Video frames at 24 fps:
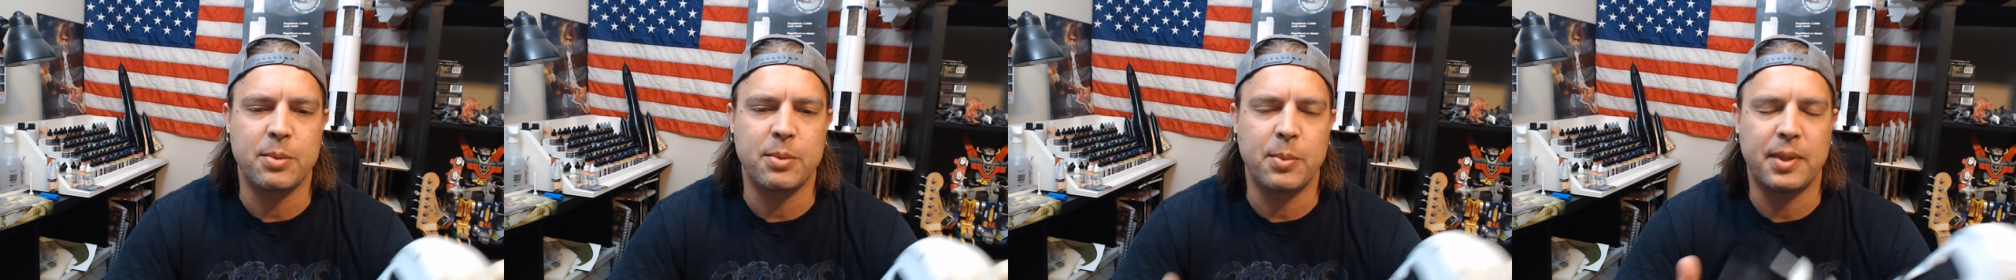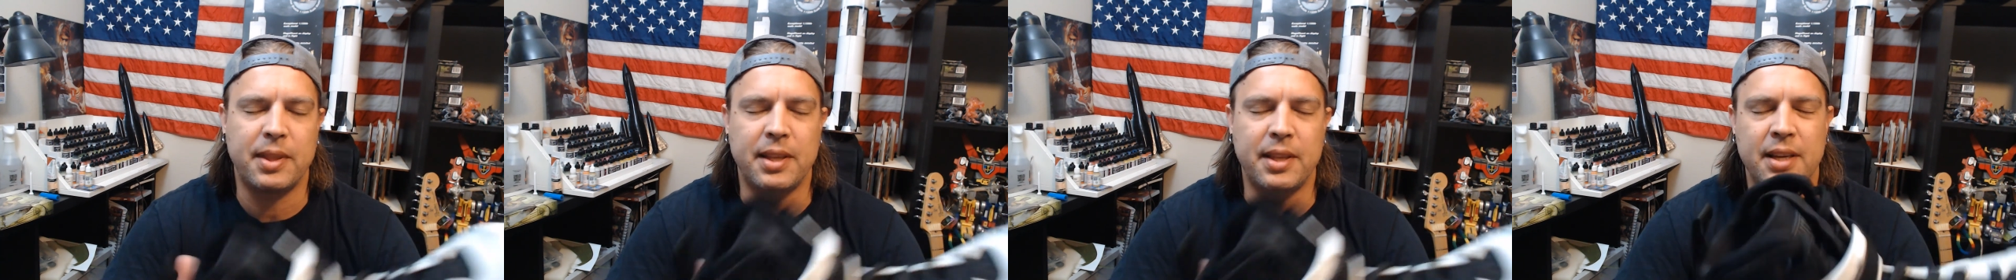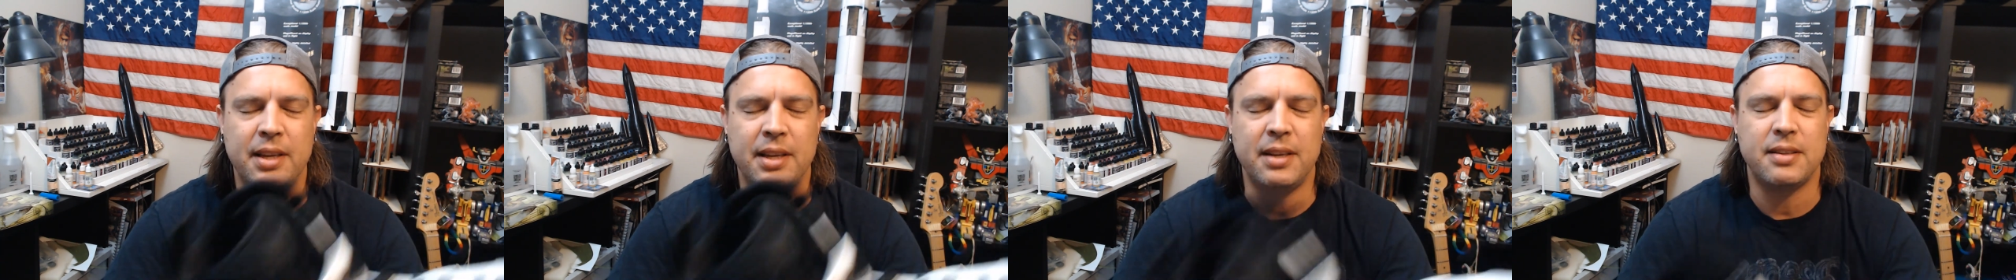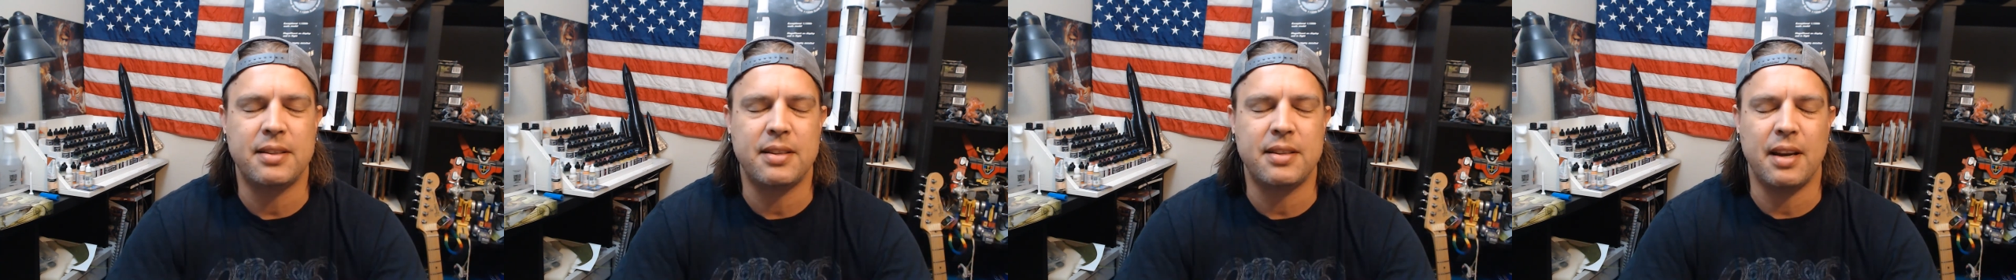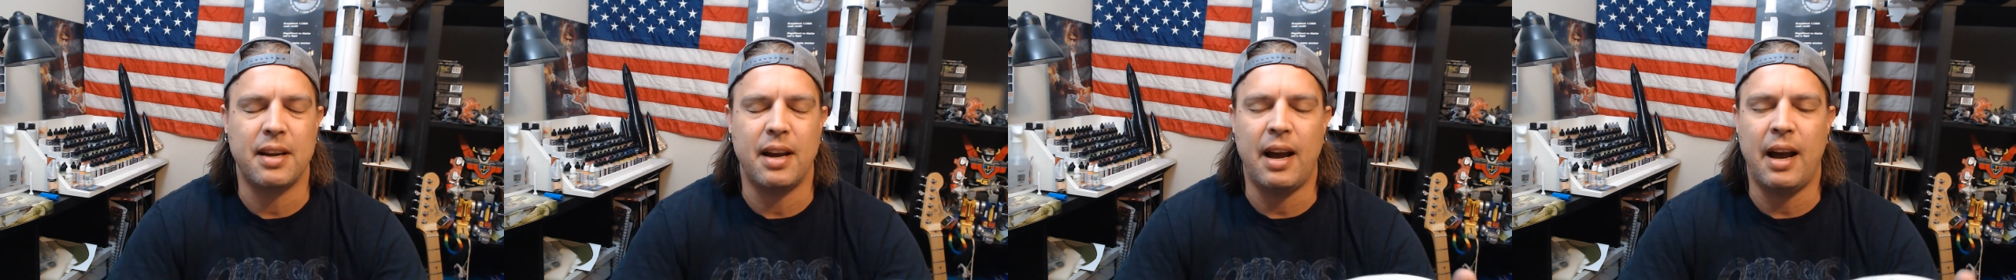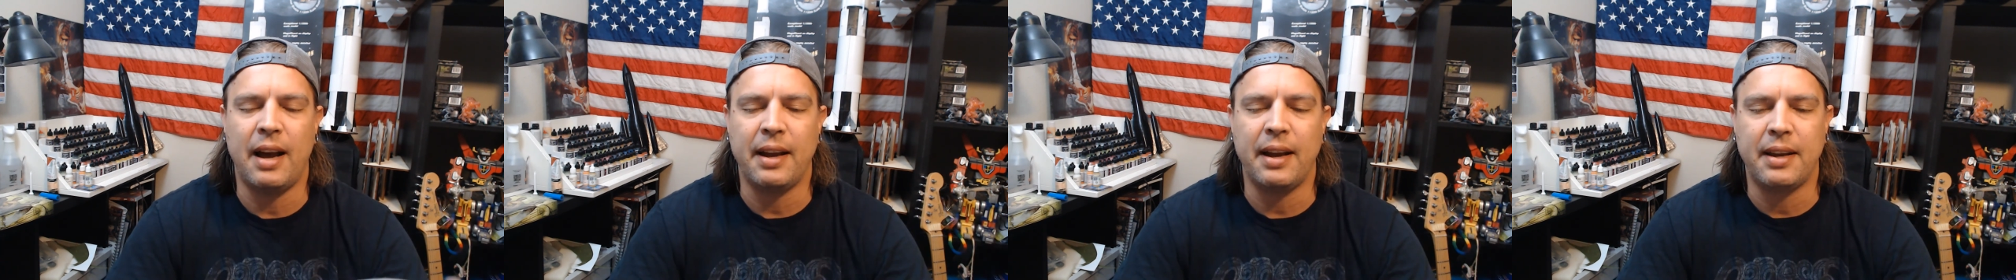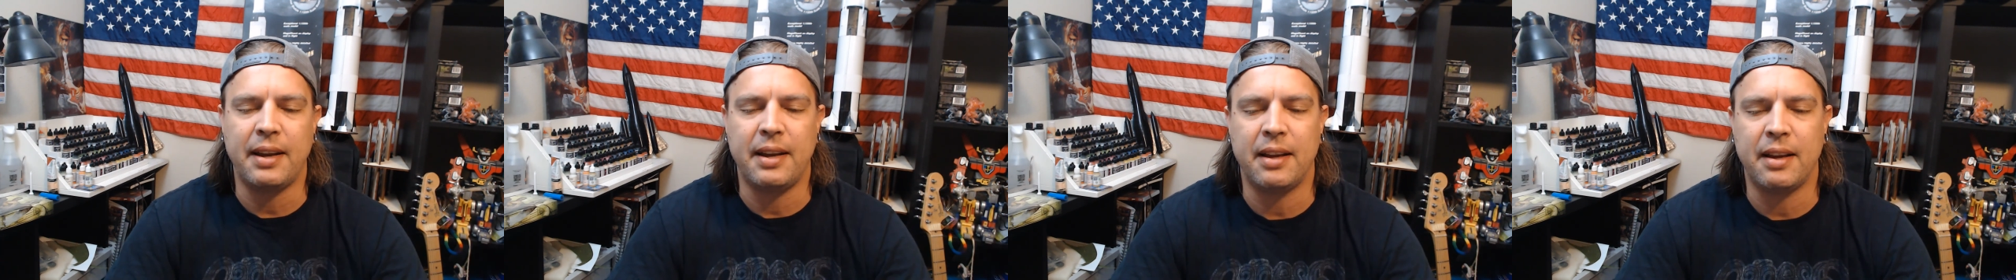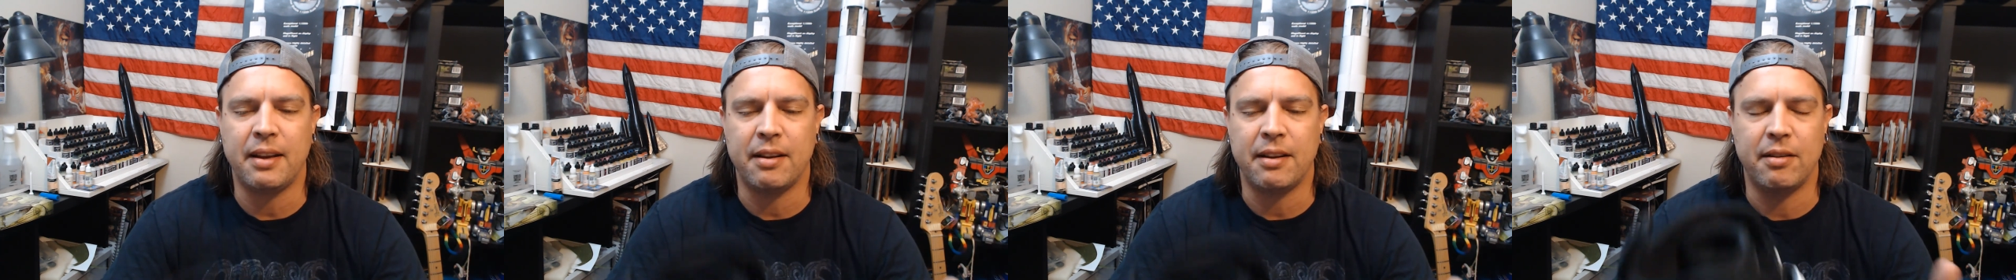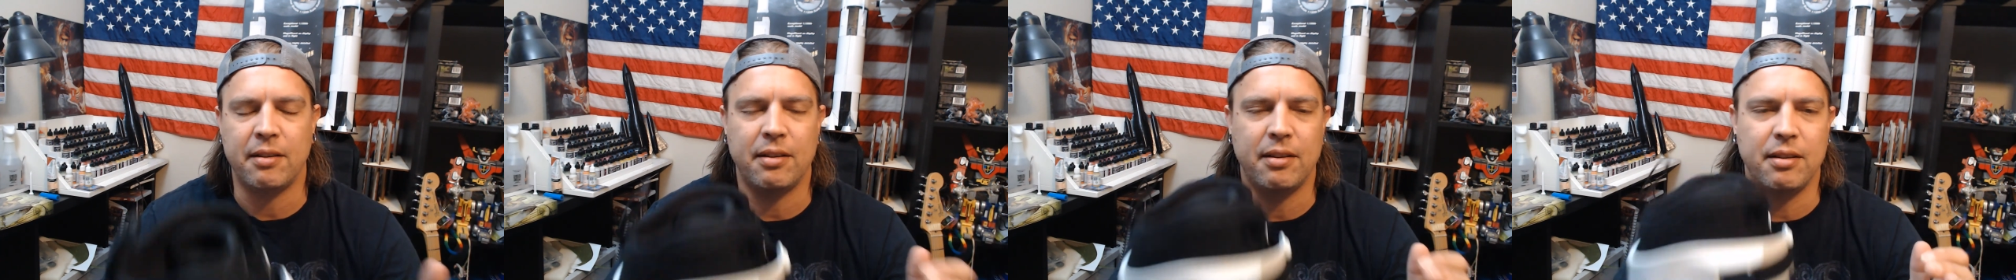With these, I
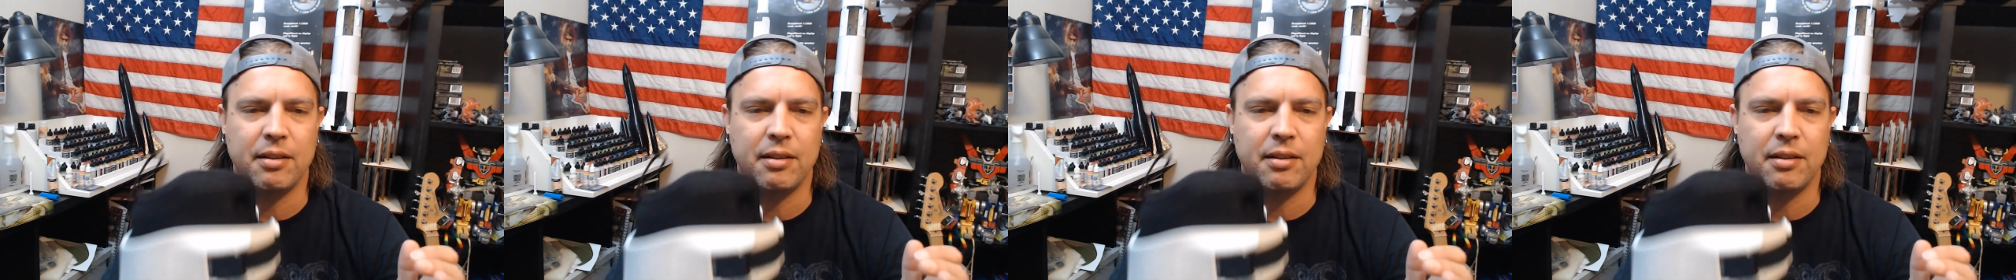can't